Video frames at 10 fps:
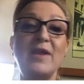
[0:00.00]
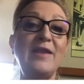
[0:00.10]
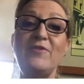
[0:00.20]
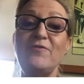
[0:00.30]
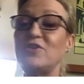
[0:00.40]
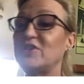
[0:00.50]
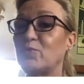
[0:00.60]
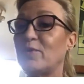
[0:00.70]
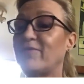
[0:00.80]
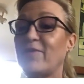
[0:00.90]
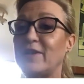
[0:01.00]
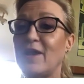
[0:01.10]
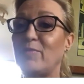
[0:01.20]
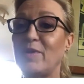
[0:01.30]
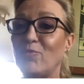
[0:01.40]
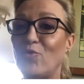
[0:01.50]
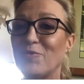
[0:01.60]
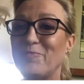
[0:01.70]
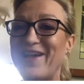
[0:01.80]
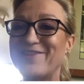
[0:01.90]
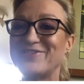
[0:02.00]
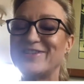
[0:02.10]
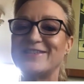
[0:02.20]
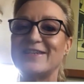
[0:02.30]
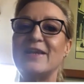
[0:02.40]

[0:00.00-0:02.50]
Even if you just want to find out a bit more about it.